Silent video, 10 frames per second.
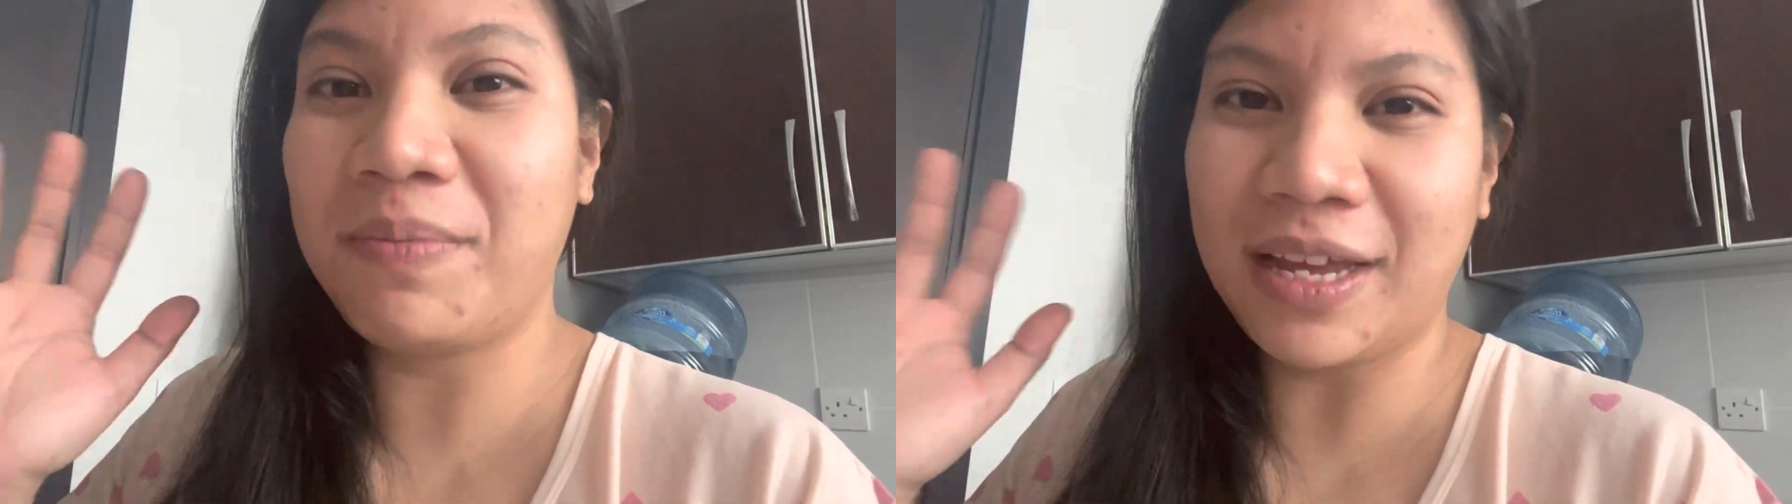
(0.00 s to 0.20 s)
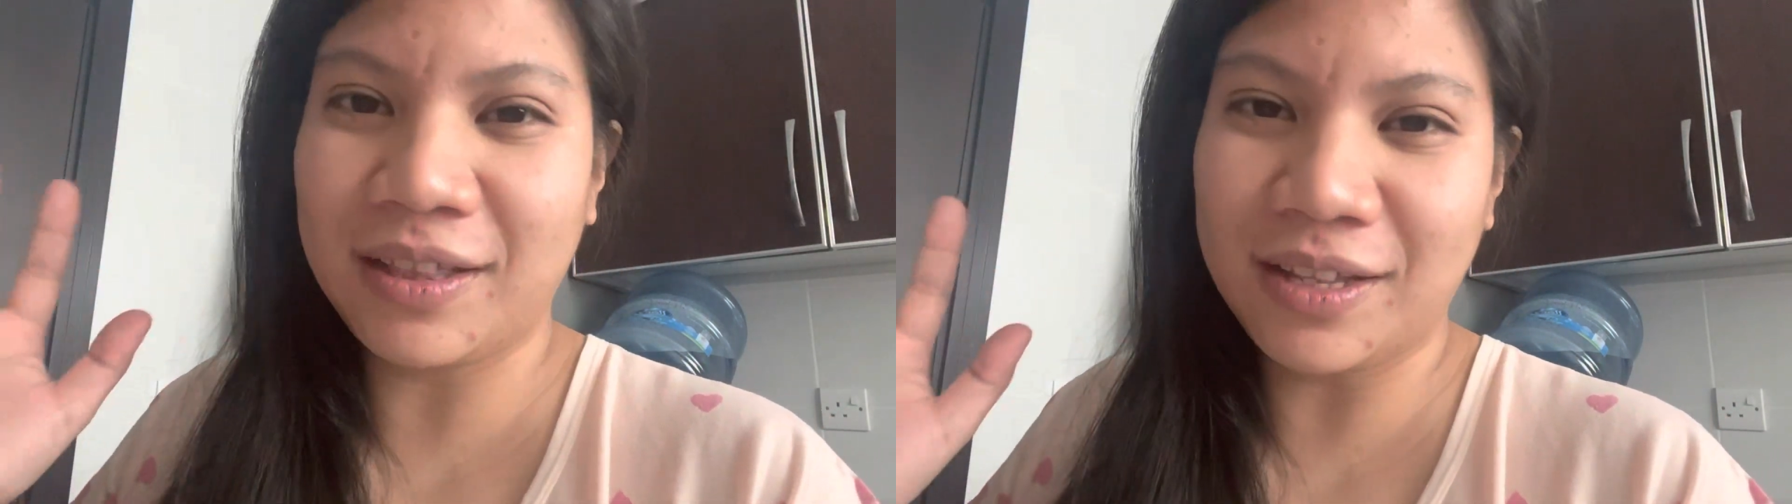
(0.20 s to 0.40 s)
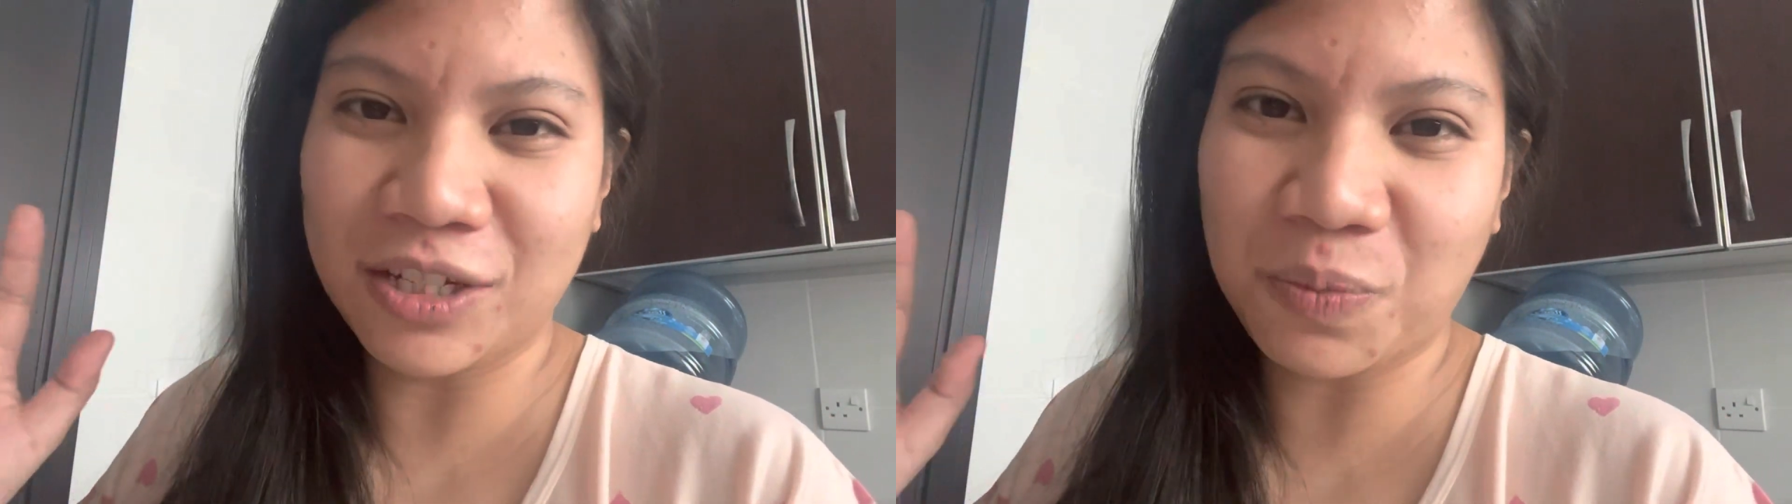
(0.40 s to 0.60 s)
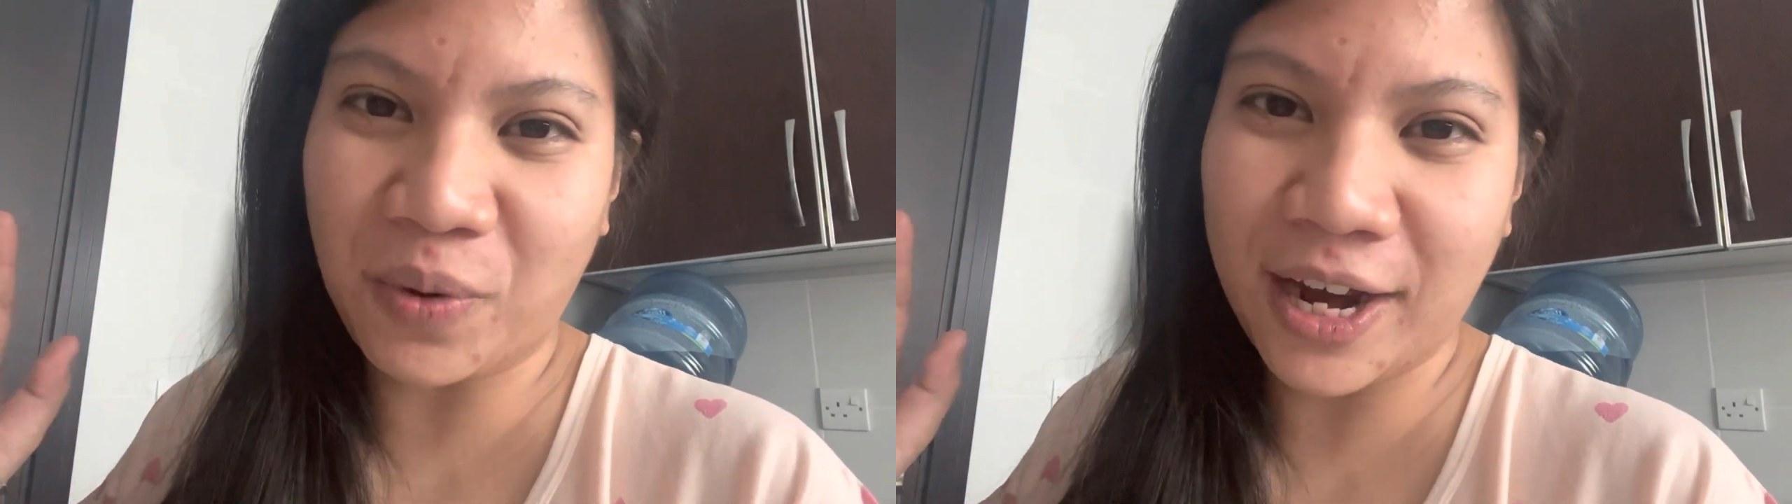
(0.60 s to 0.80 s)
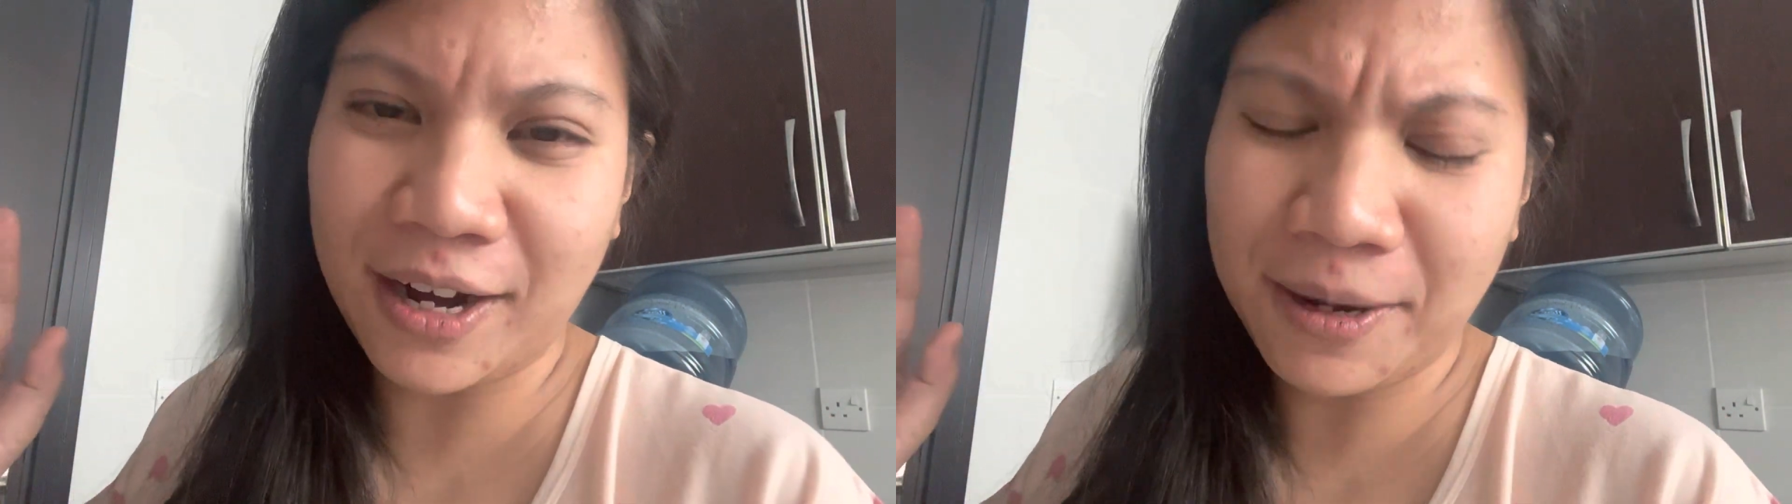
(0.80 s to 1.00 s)
me in this
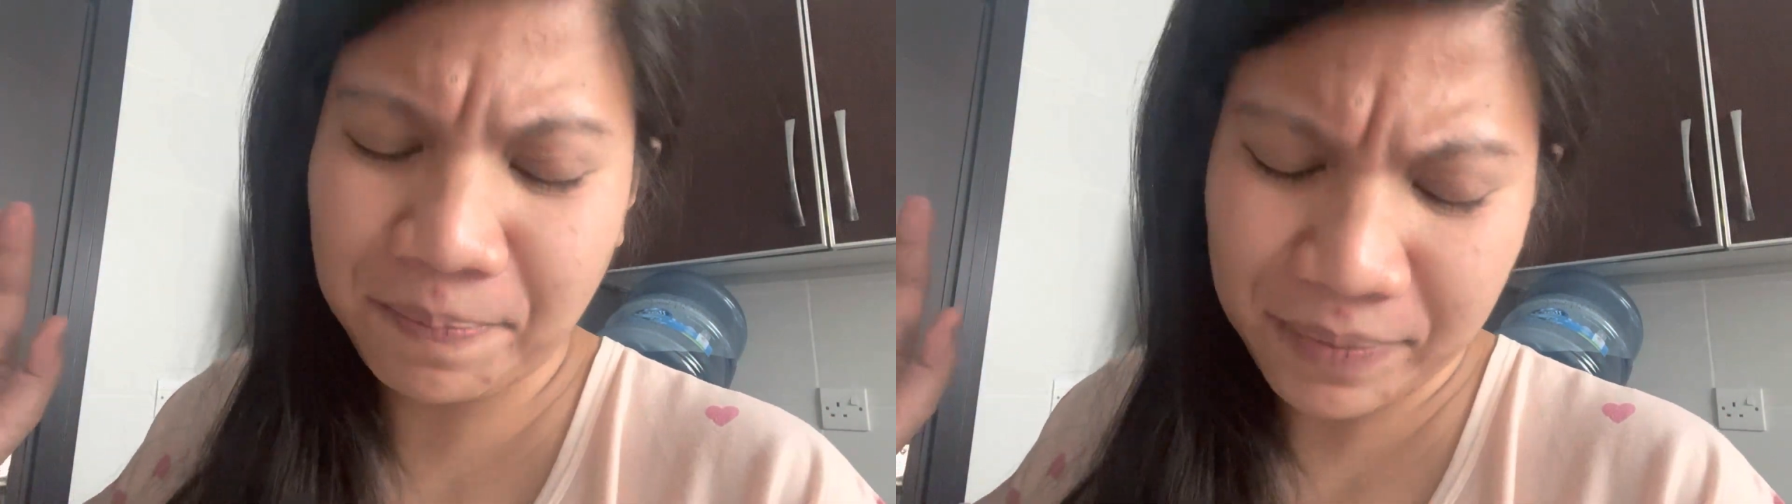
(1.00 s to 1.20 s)
prayer.